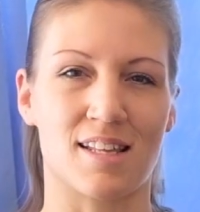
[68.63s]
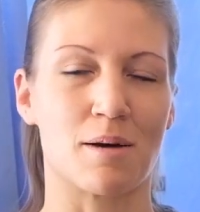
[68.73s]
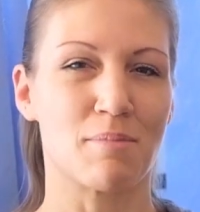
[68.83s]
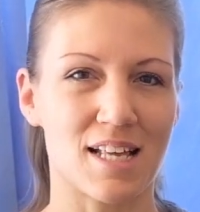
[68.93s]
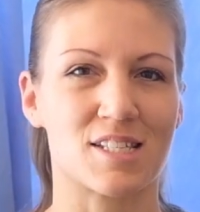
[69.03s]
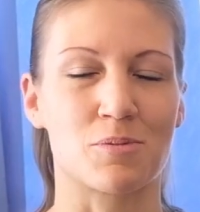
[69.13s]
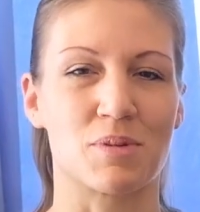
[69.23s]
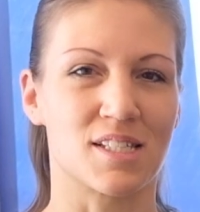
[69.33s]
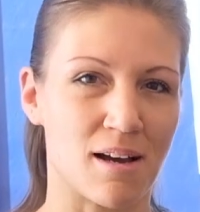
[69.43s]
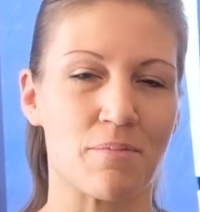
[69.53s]
There must
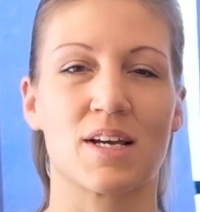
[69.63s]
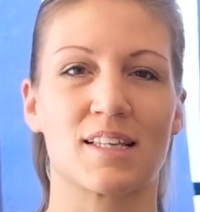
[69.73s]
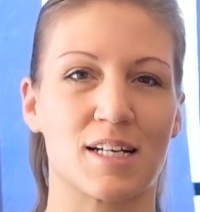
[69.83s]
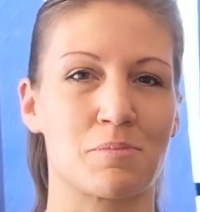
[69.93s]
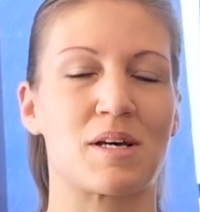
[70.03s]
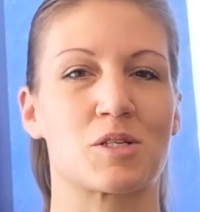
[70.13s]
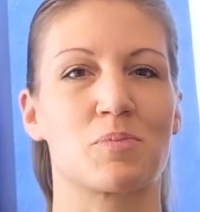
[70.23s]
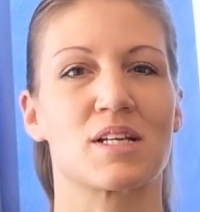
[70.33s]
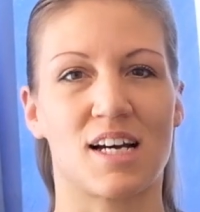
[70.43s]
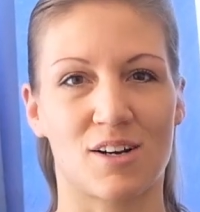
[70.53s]
be something that must
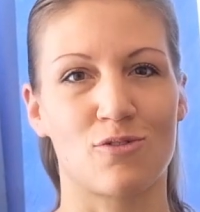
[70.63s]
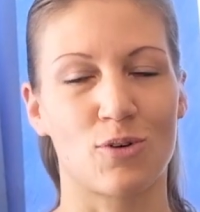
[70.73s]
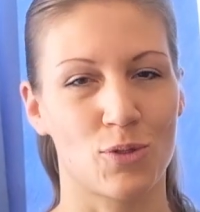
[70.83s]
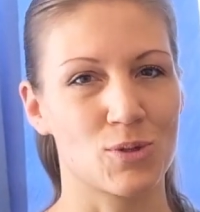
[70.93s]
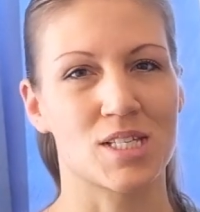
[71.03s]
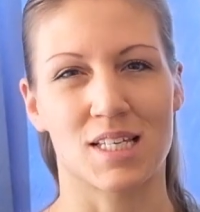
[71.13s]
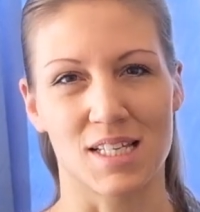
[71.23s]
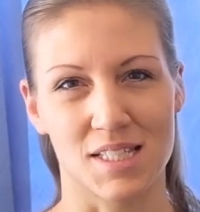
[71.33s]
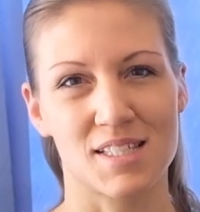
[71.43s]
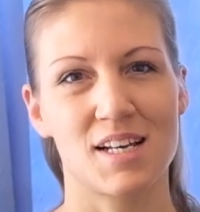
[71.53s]
be done for those
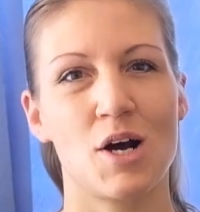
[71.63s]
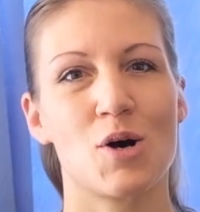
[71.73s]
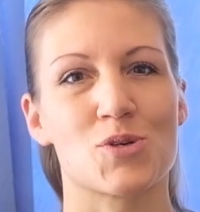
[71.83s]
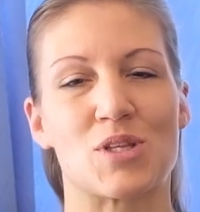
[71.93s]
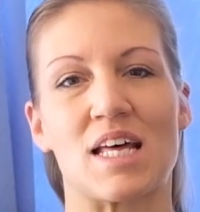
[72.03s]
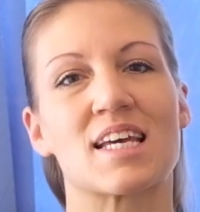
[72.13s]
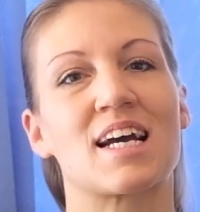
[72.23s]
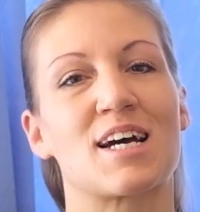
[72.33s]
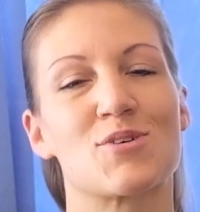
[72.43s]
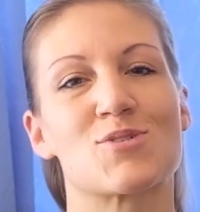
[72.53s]
kids so that they
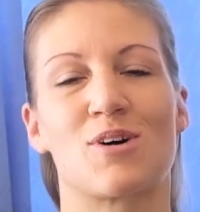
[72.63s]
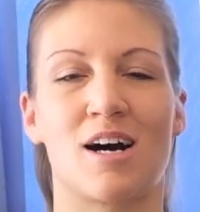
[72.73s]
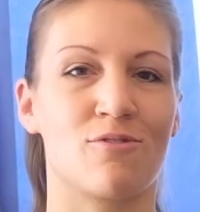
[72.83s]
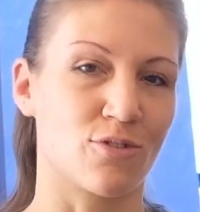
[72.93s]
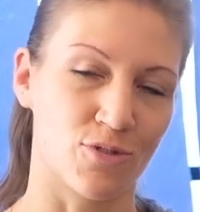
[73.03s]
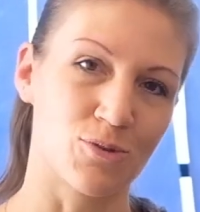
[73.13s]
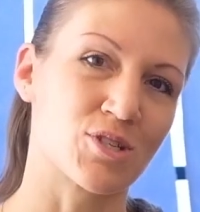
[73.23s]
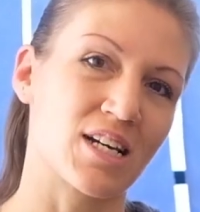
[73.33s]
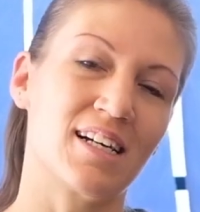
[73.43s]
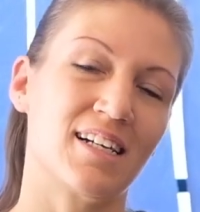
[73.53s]
can also have a
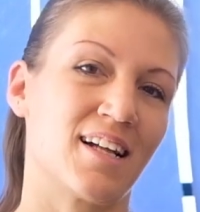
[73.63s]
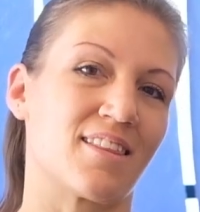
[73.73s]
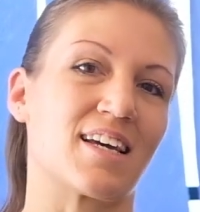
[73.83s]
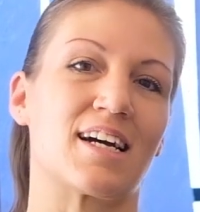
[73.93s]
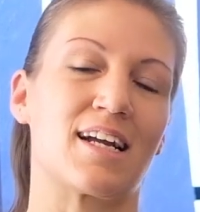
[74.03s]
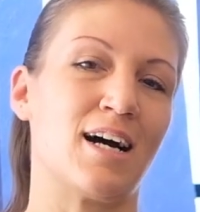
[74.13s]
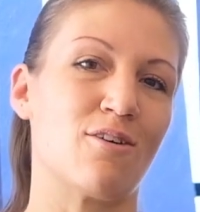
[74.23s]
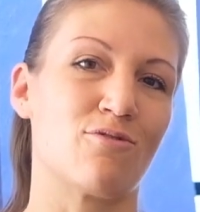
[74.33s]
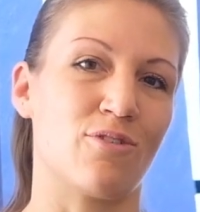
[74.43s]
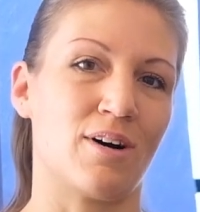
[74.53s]
future, they can
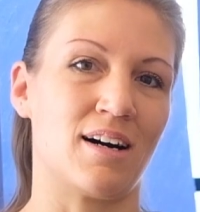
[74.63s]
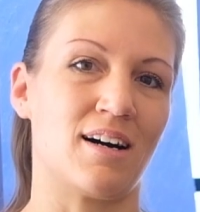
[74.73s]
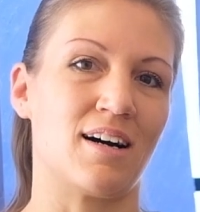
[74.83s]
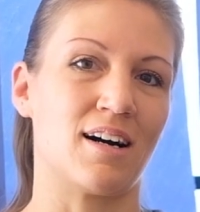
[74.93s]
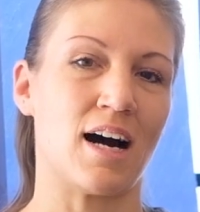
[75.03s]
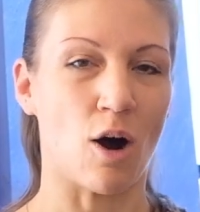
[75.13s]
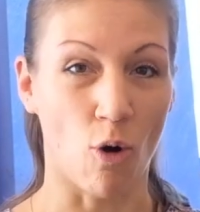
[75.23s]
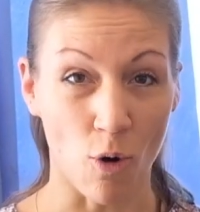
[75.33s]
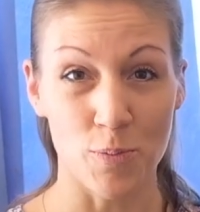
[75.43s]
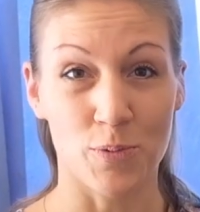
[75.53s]
have a
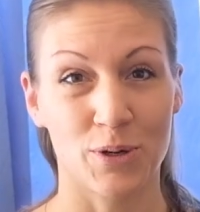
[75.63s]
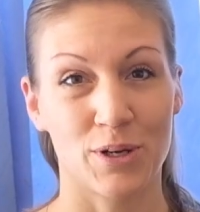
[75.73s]
hope.